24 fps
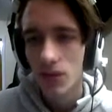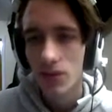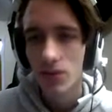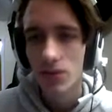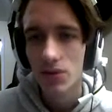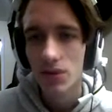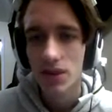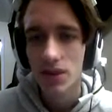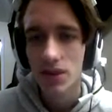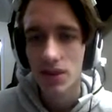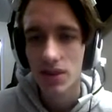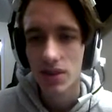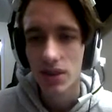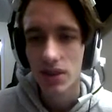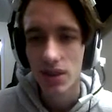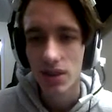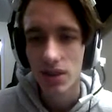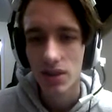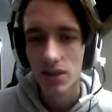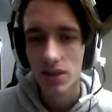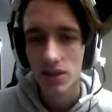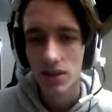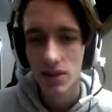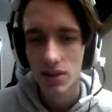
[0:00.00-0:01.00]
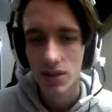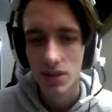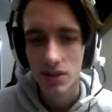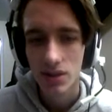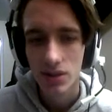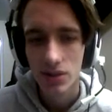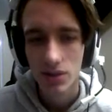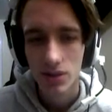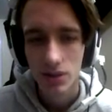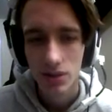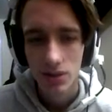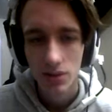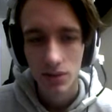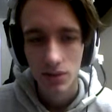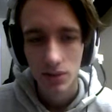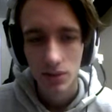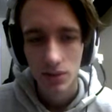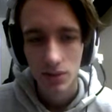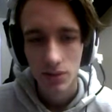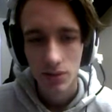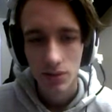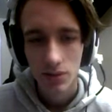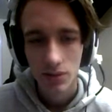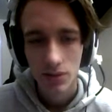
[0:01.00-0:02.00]
You guys liking this?
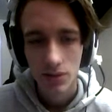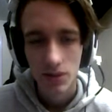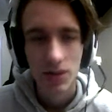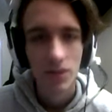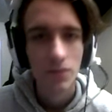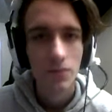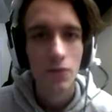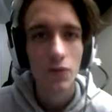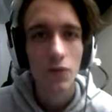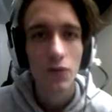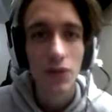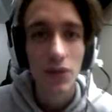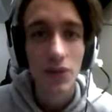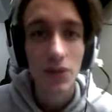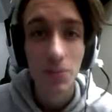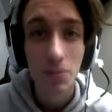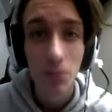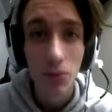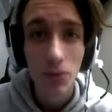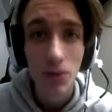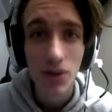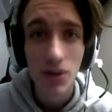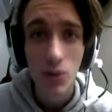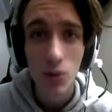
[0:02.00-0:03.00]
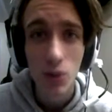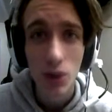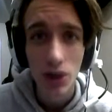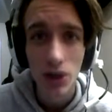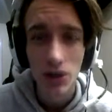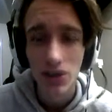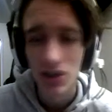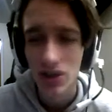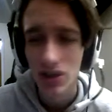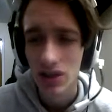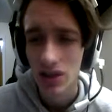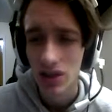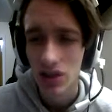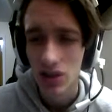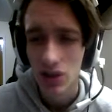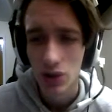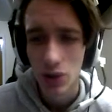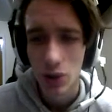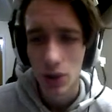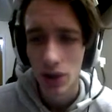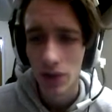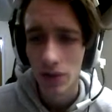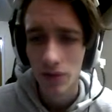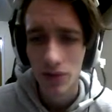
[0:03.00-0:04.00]
for the boys watching this, you
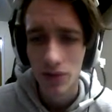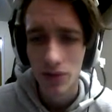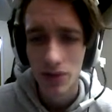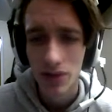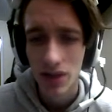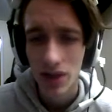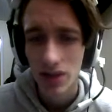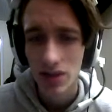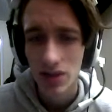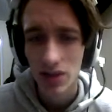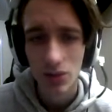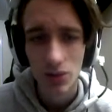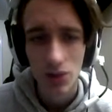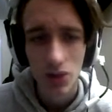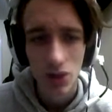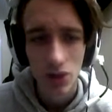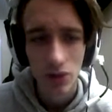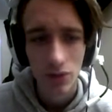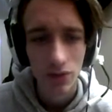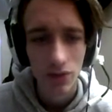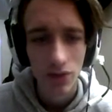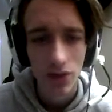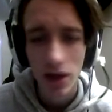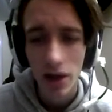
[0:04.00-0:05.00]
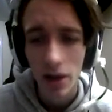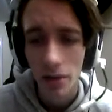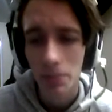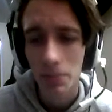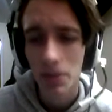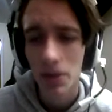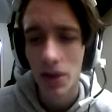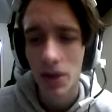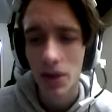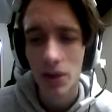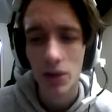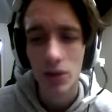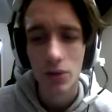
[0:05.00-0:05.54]
know, have your testicles shriveled up yet?